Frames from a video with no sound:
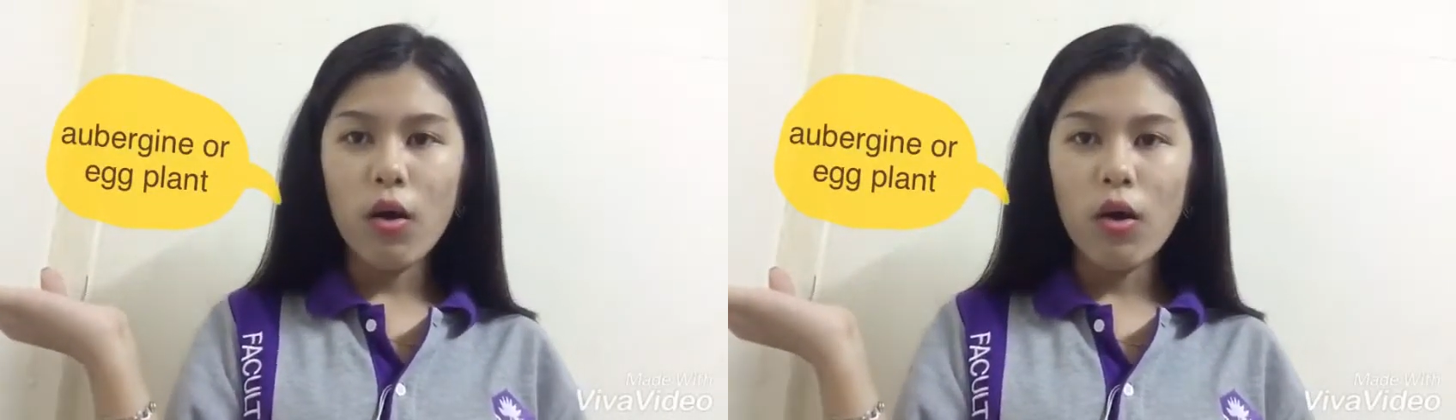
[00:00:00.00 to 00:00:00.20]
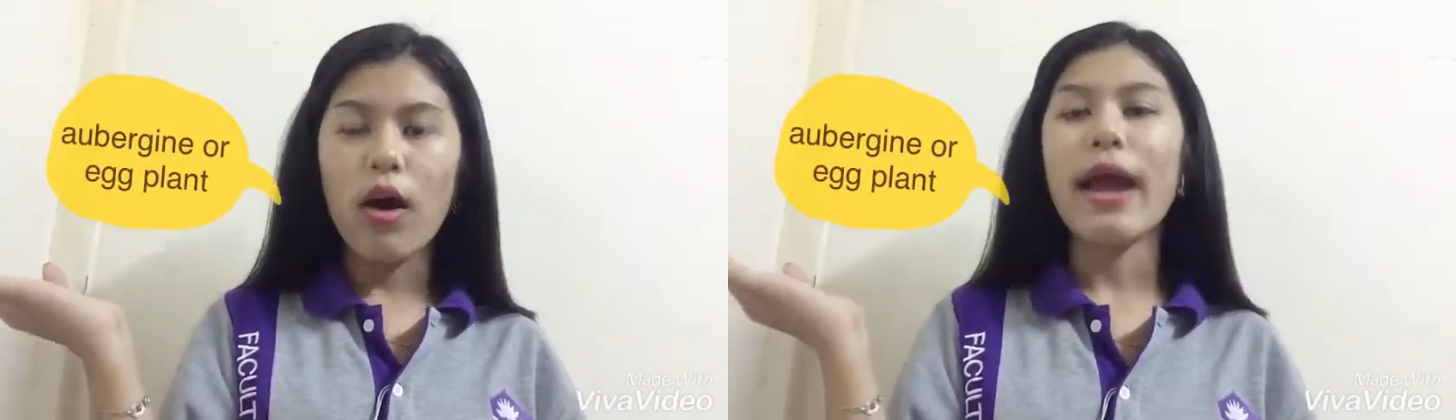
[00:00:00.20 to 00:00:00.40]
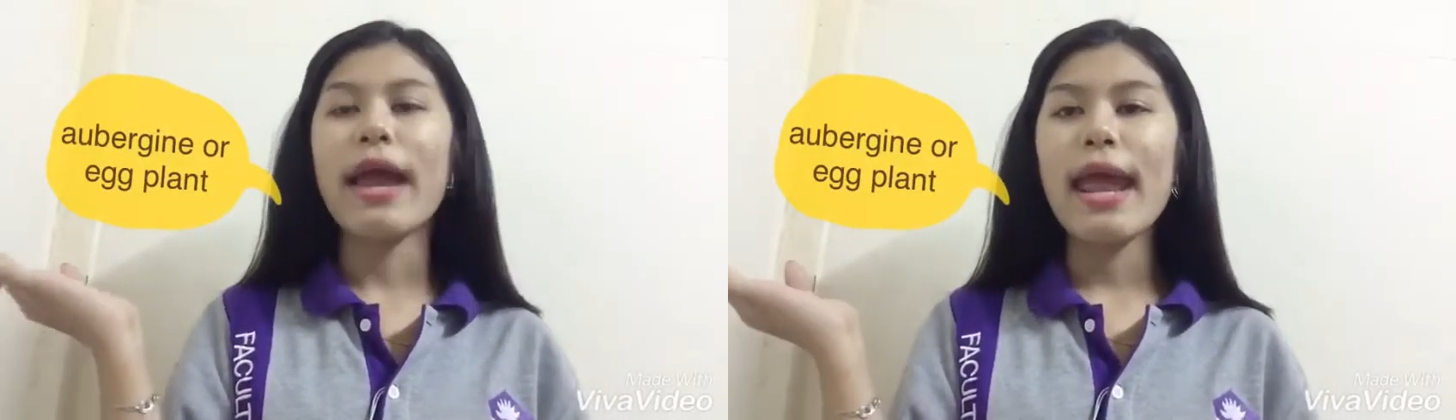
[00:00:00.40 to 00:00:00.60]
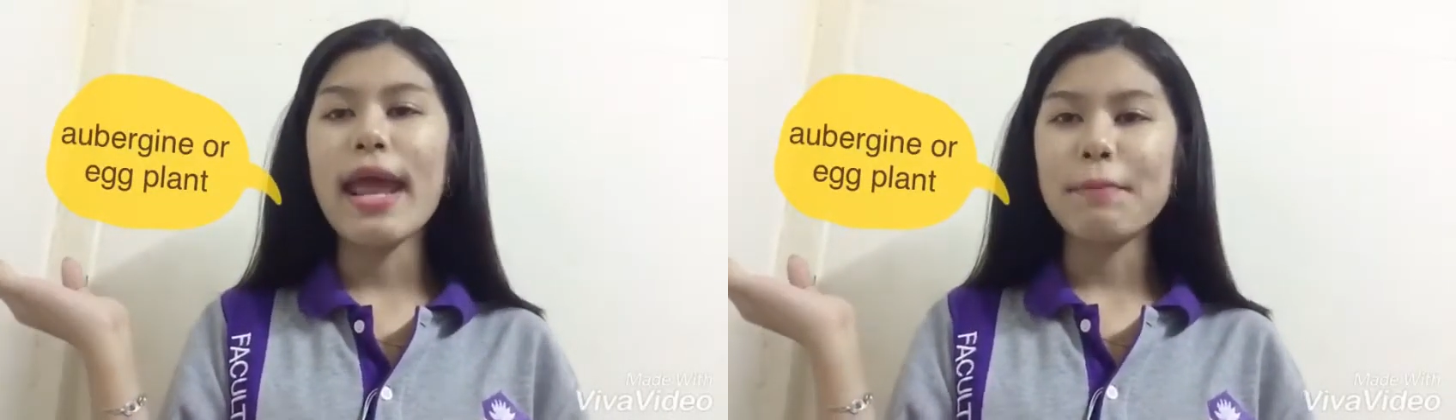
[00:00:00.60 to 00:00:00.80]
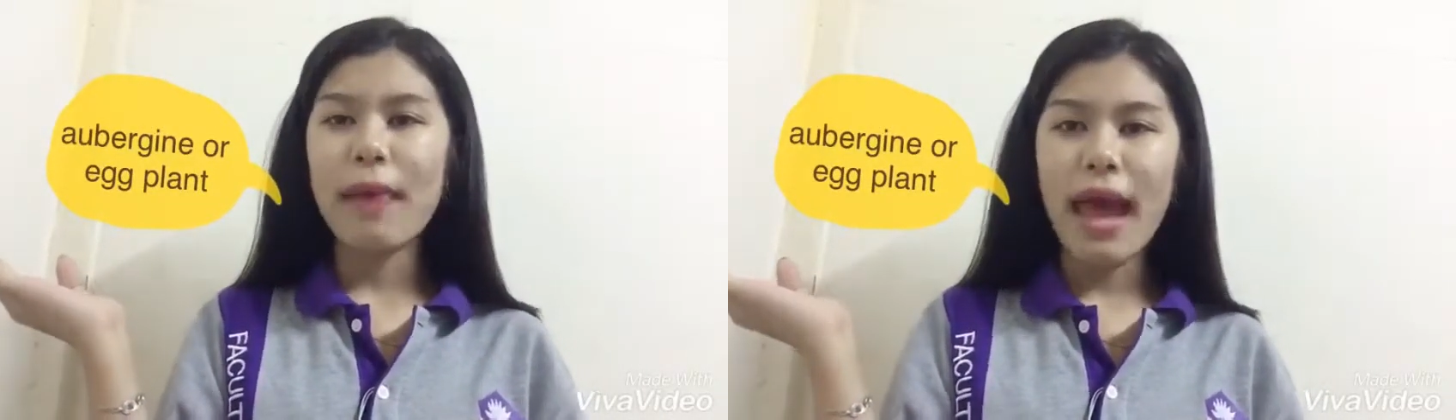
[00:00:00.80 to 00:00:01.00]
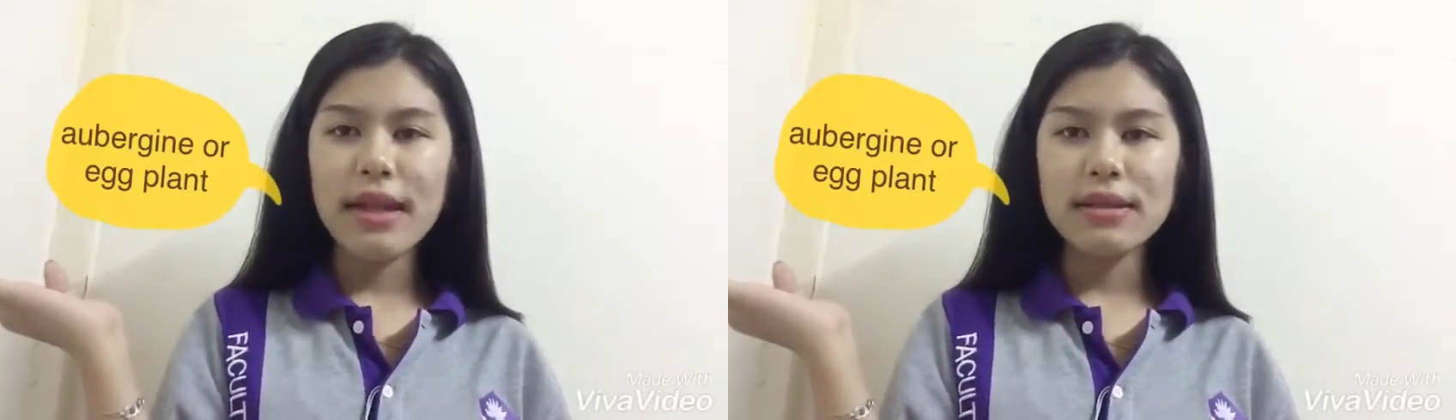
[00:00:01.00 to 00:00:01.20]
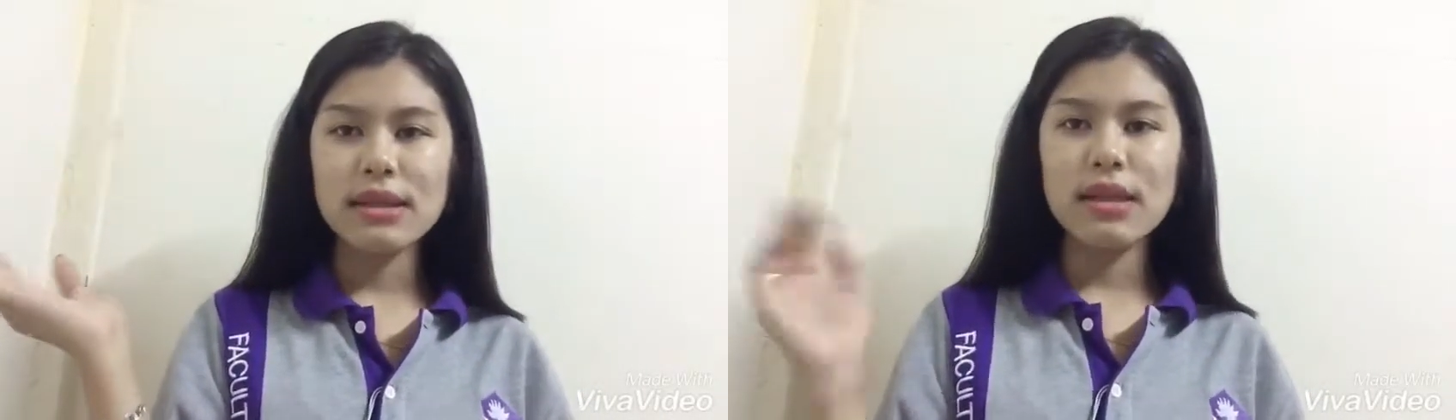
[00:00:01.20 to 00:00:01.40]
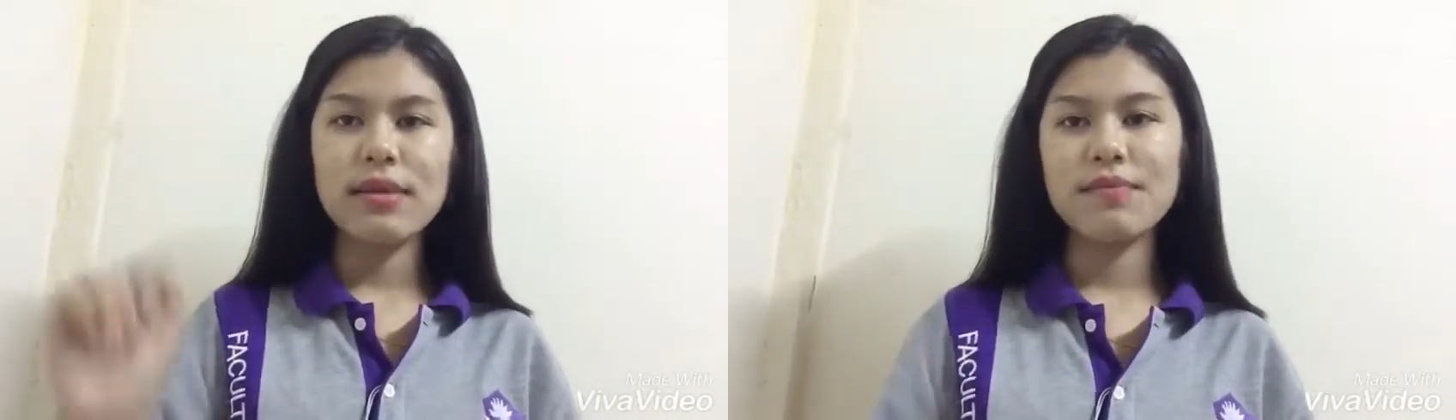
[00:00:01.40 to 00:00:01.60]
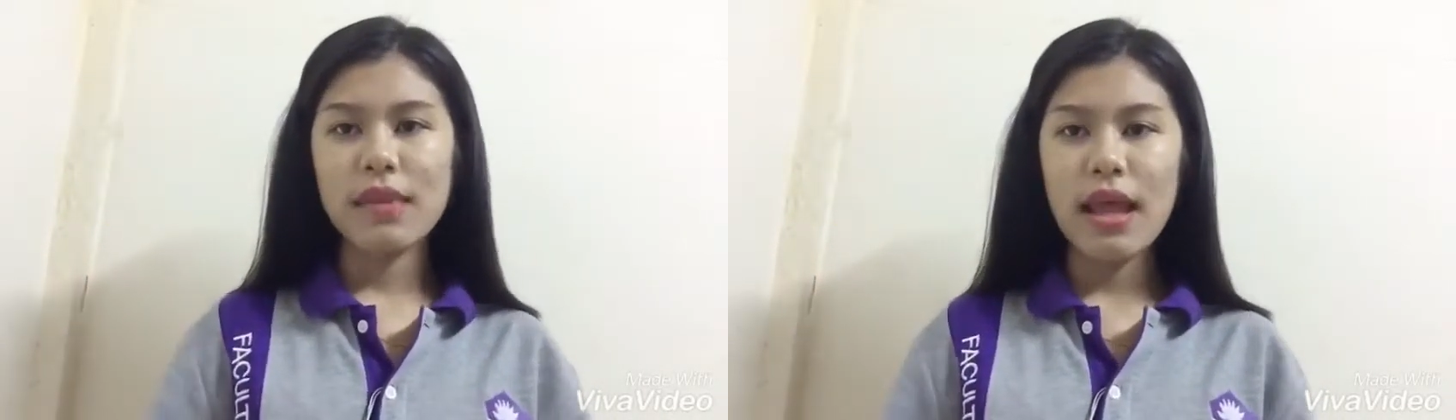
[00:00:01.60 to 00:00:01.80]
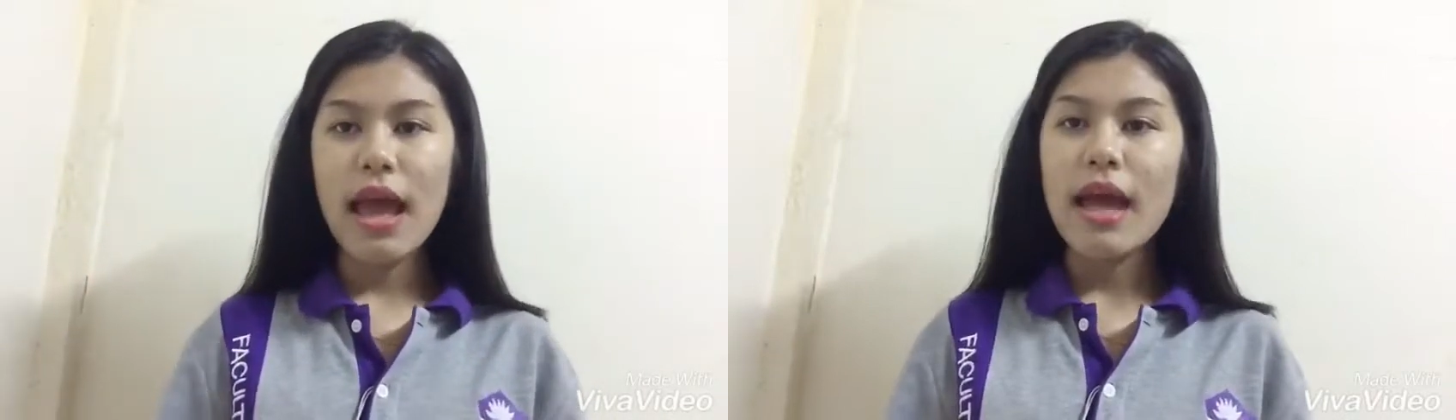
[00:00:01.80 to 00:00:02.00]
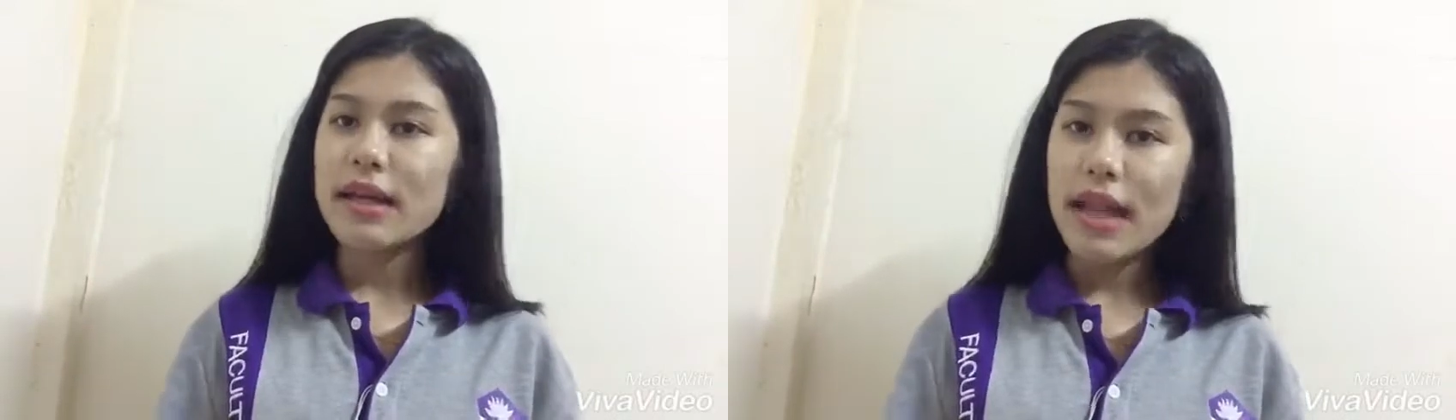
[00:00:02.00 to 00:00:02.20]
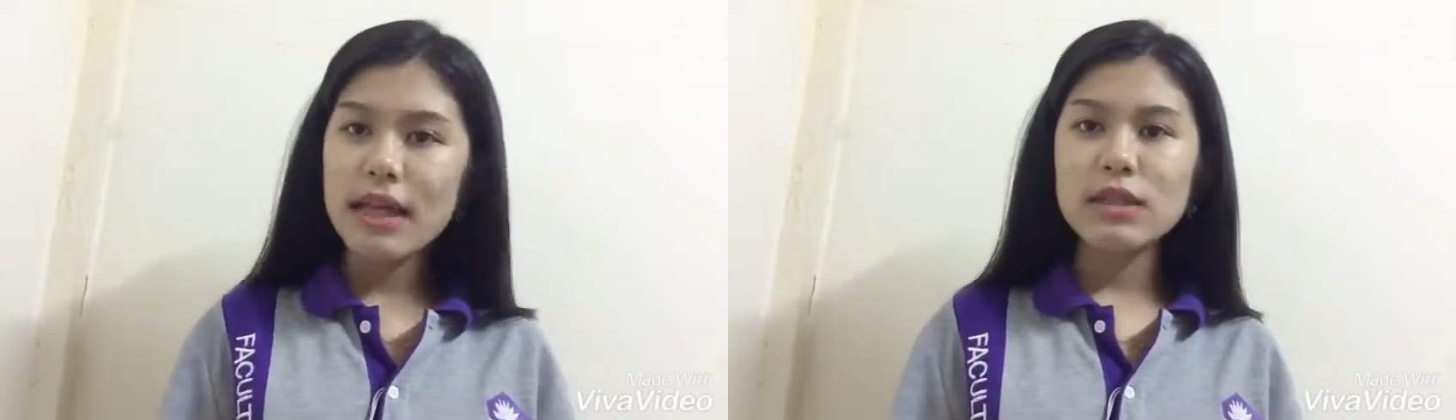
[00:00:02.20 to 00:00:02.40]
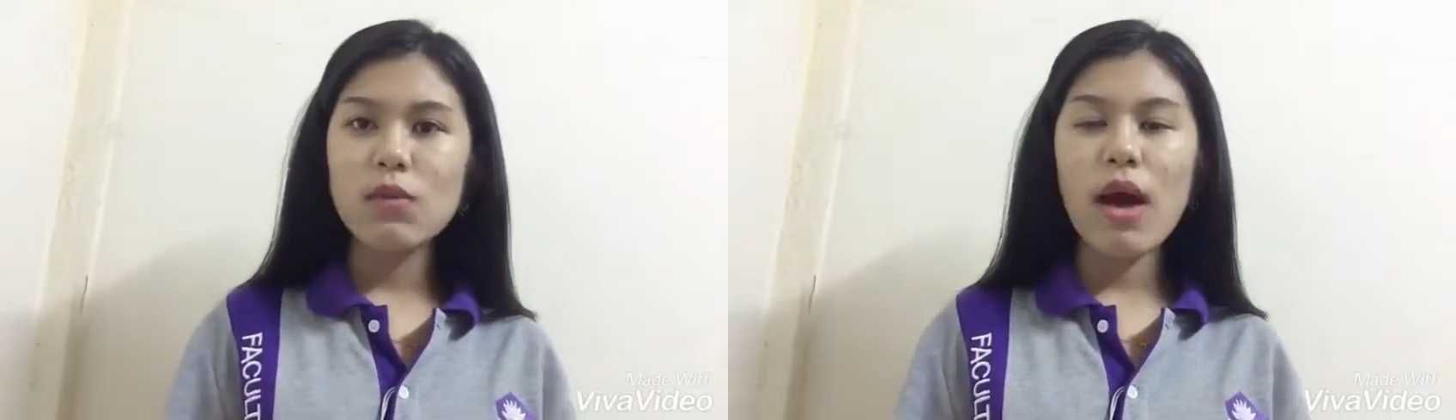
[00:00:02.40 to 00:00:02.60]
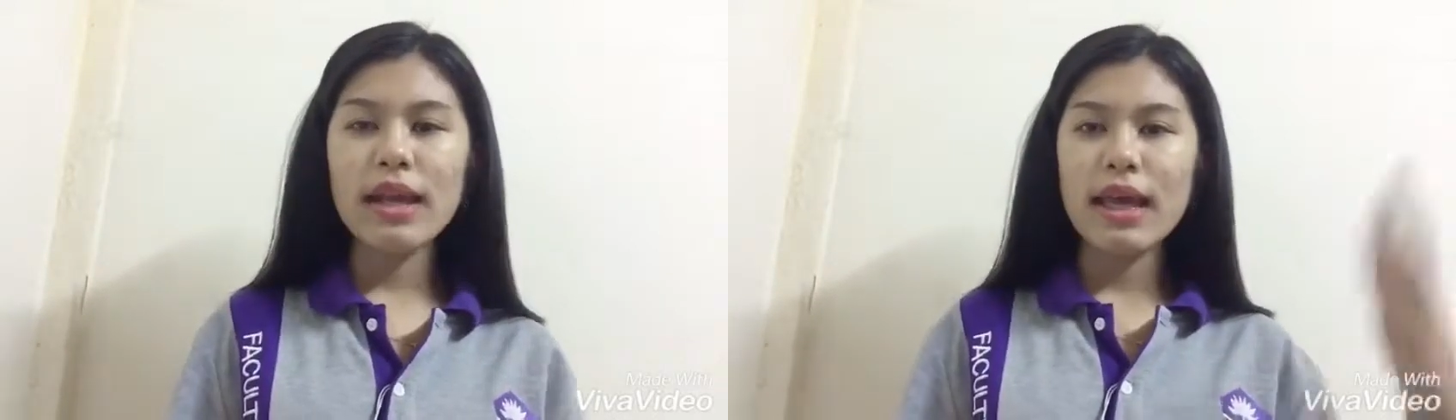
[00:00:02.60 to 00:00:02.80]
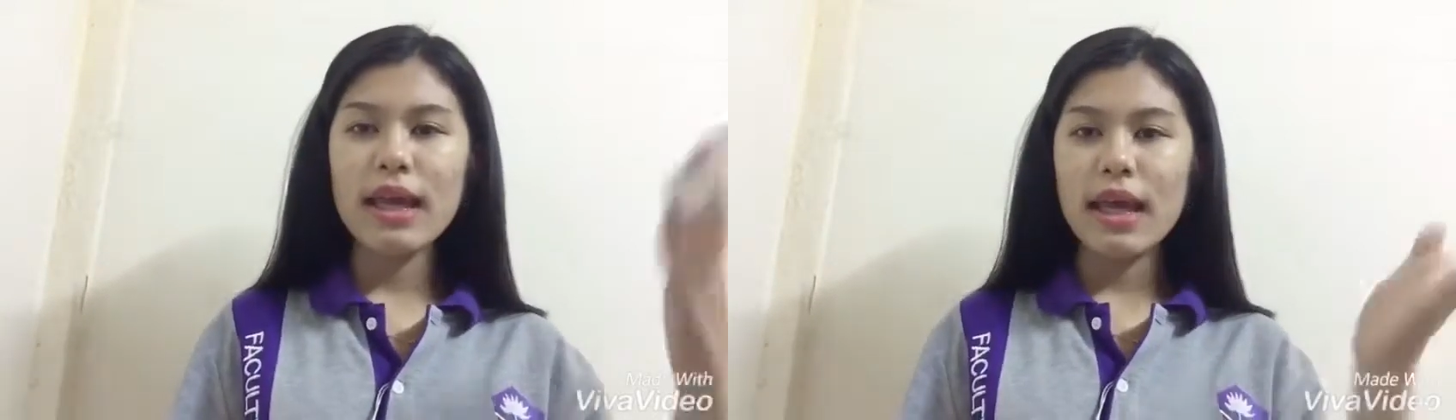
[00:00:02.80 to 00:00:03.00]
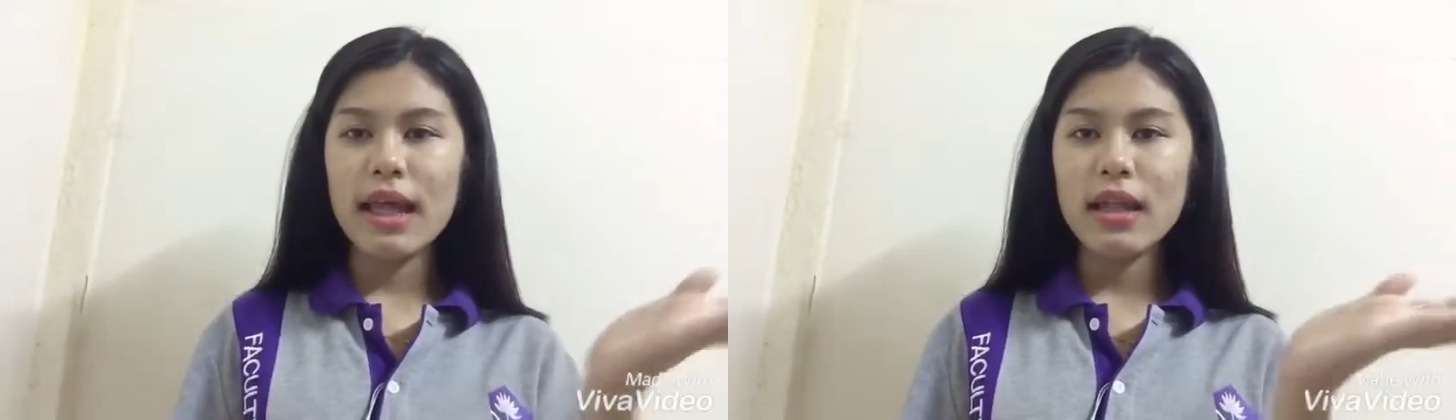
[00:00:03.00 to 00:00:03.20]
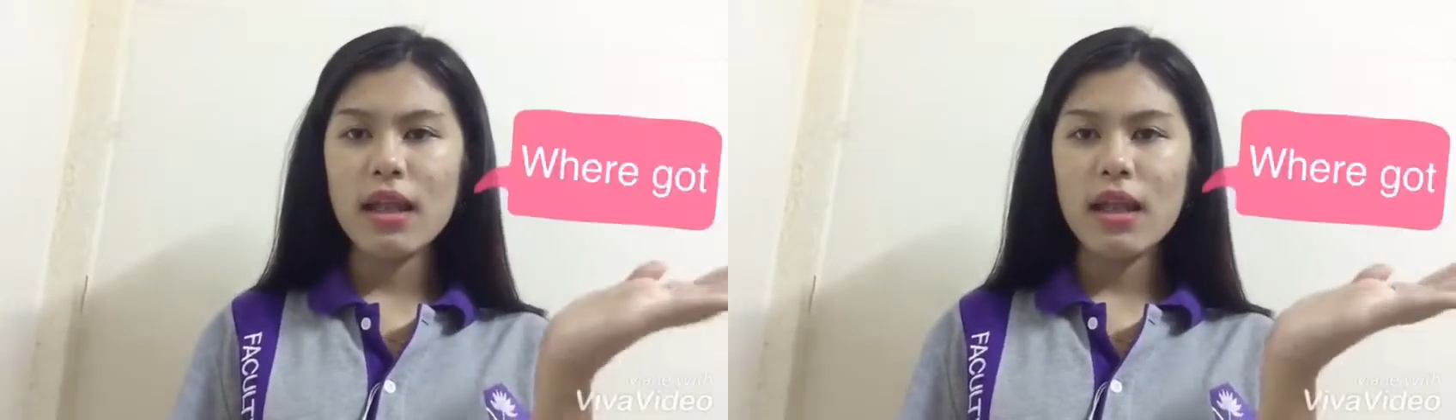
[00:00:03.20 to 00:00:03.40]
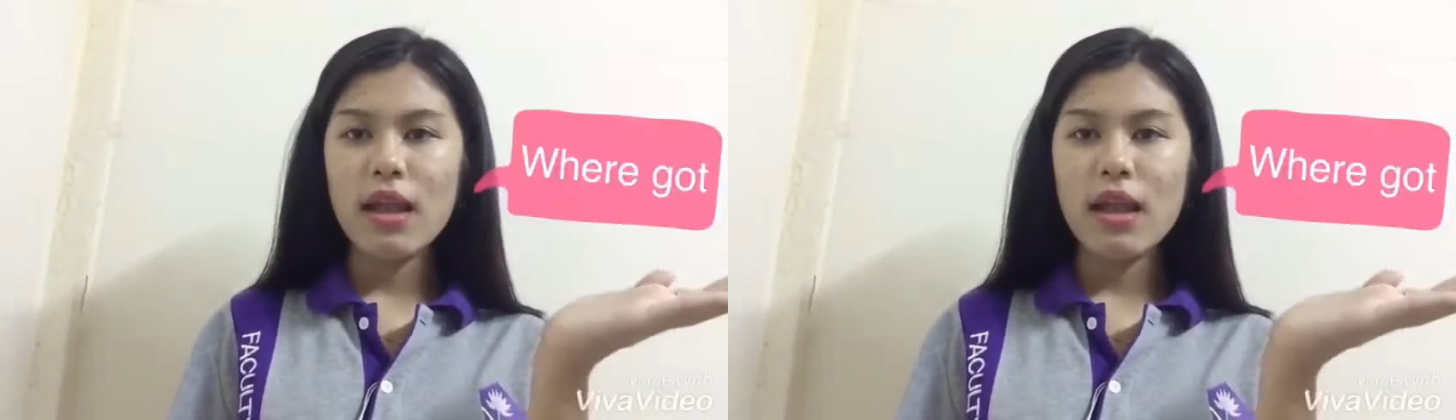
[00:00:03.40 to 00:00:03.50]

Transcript: or eggplant. The next one is